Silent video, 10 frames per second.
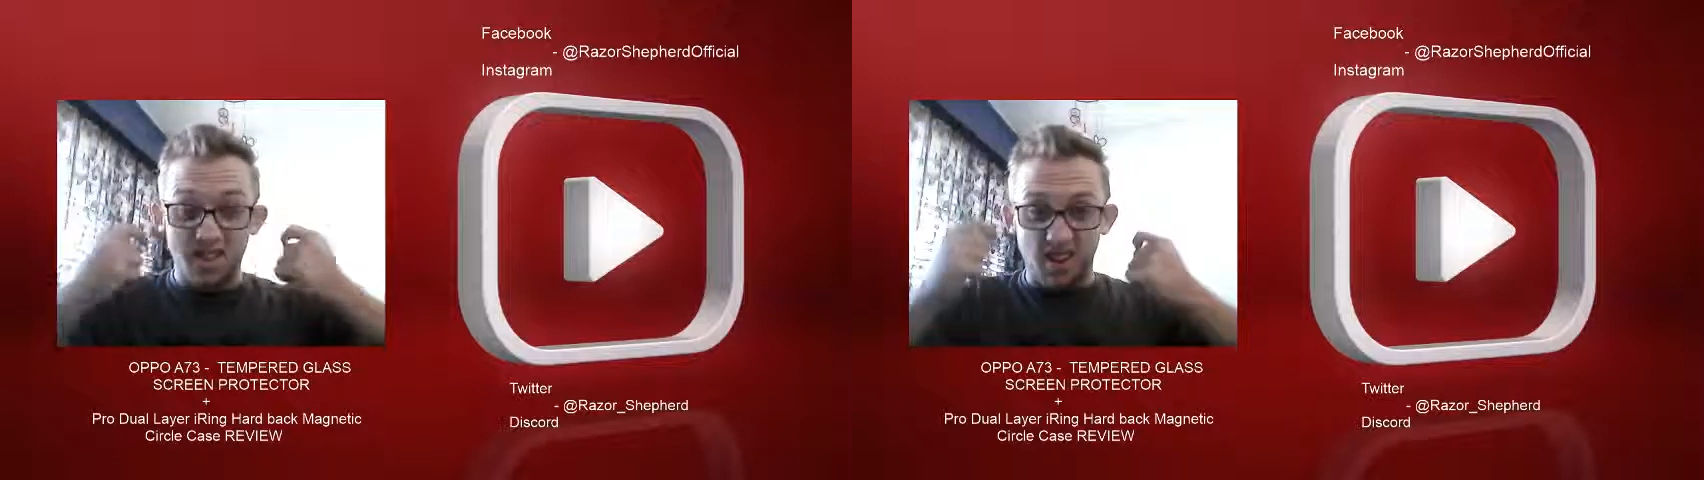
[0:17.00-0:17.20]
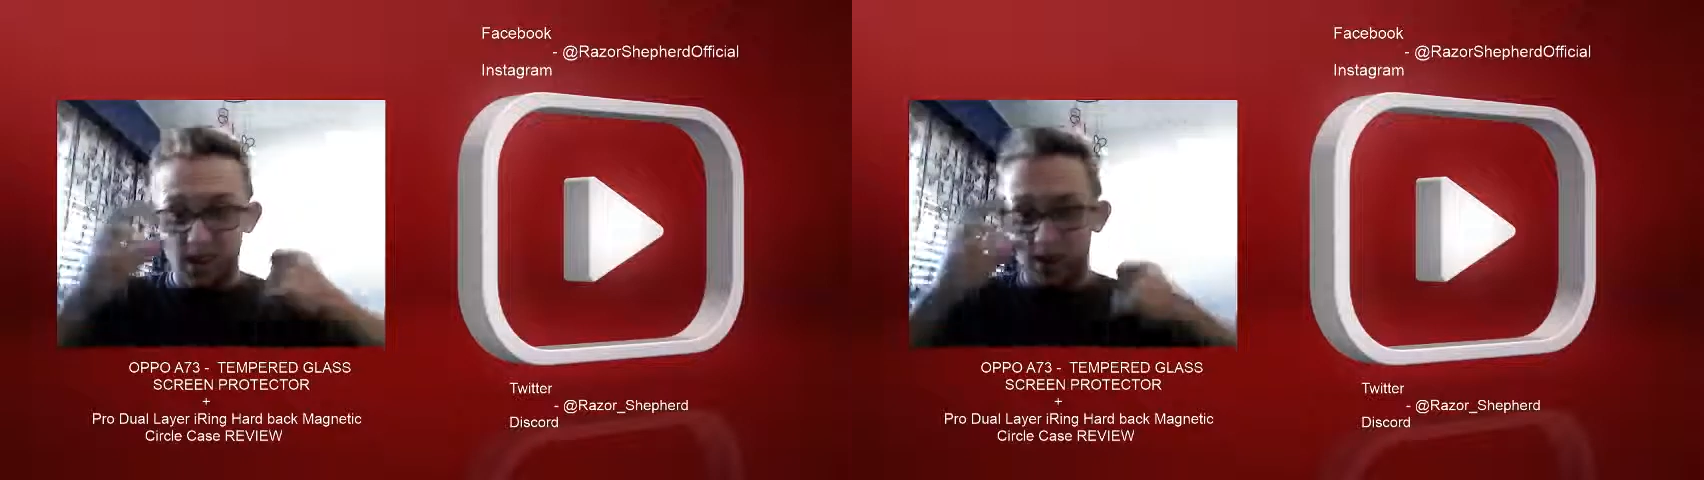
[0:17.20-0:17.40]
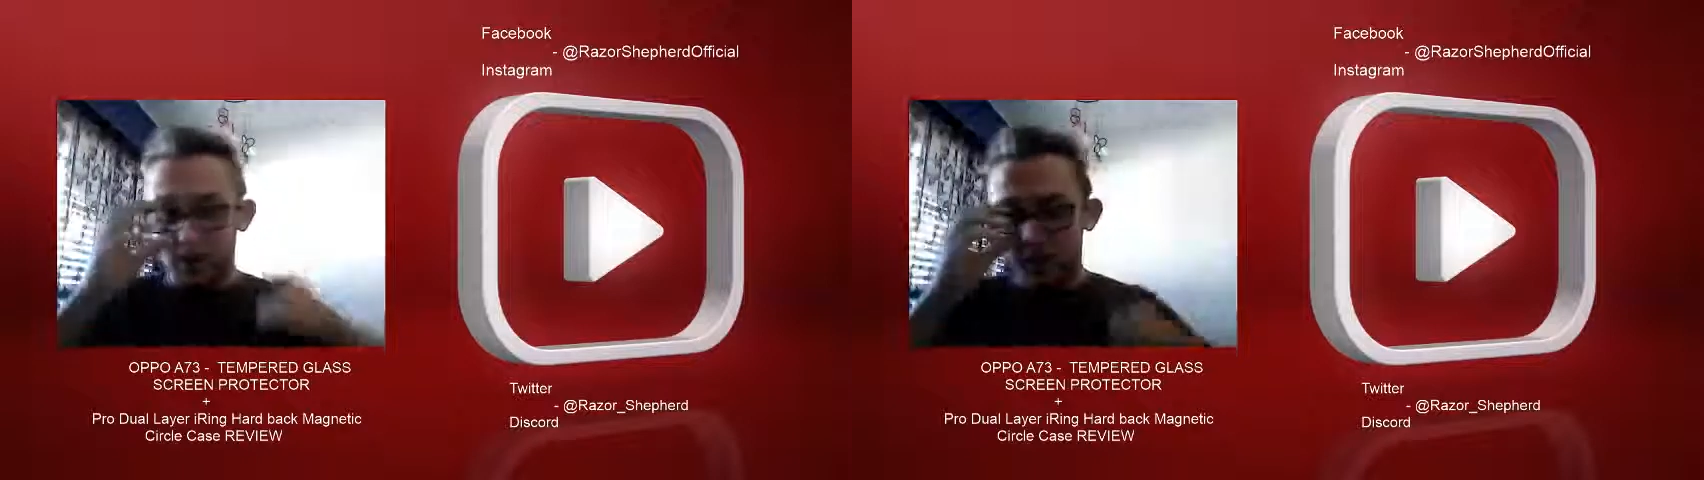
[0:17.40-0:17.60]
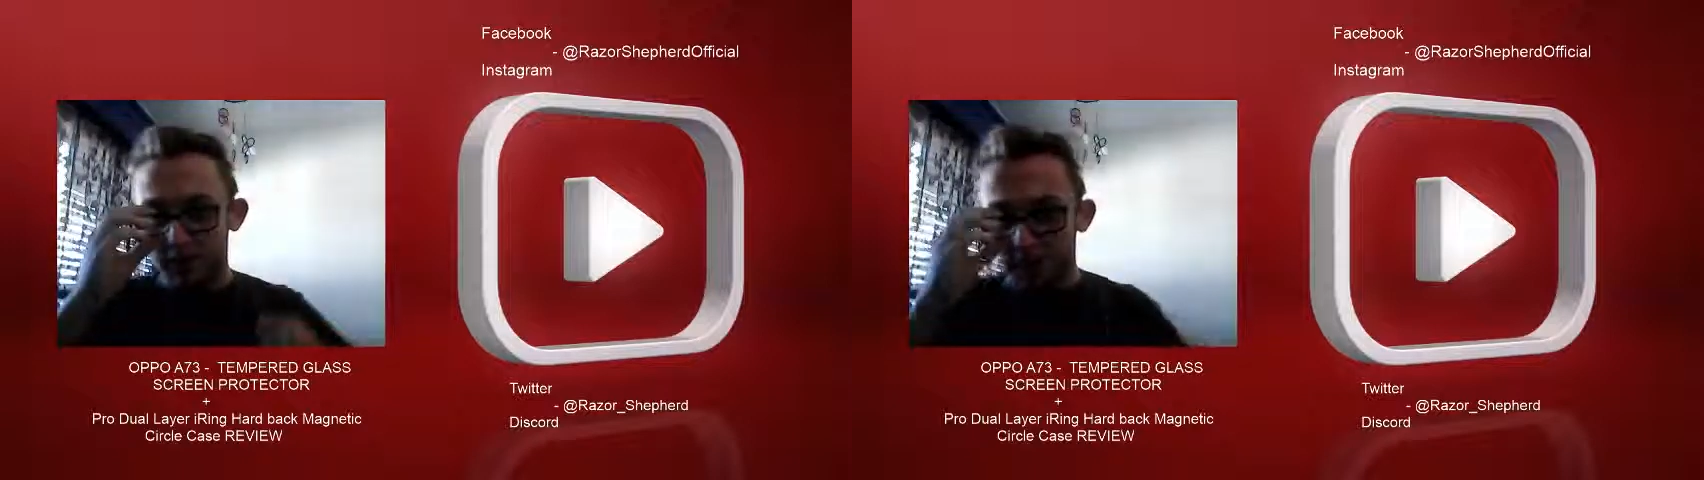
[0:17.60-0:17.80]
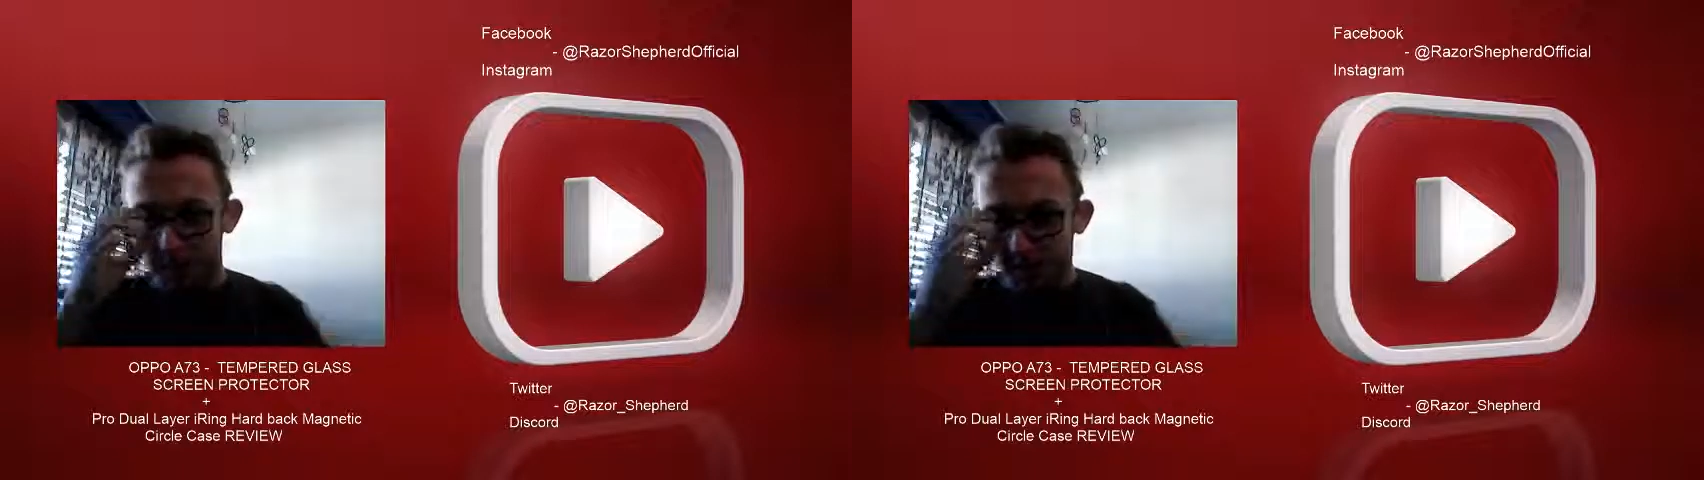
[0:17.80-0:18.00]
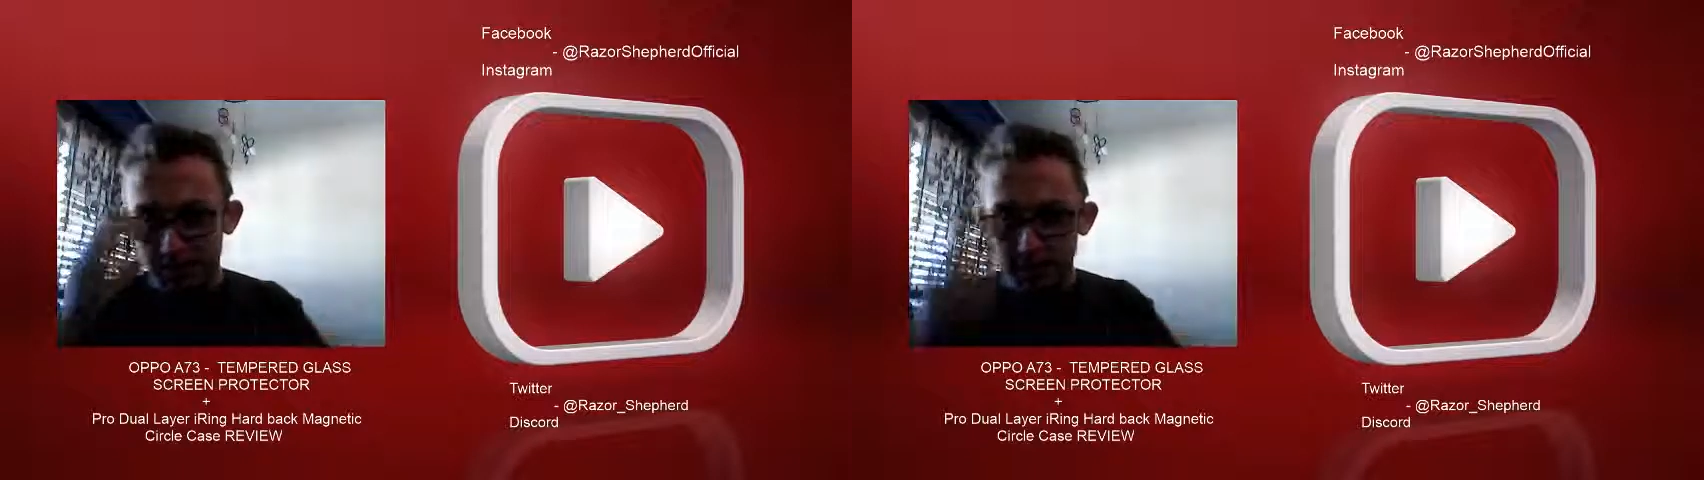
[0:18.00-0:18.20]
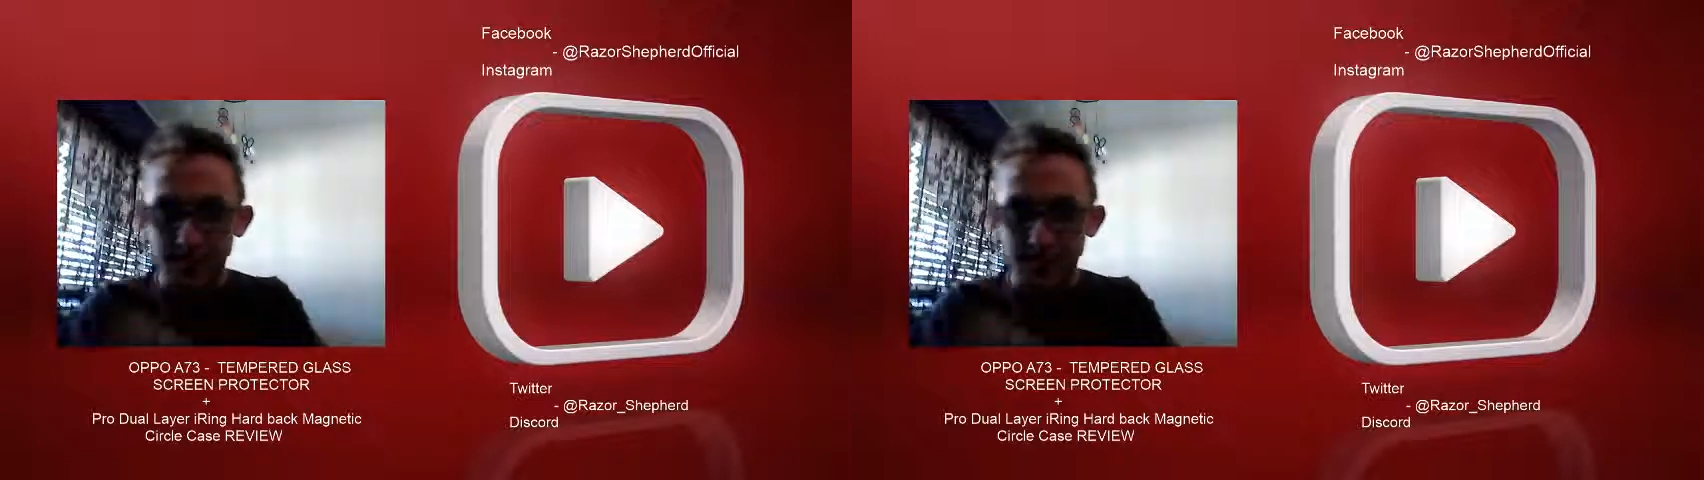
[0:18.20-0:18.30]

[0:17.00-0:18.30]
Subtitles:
I will be reviewing a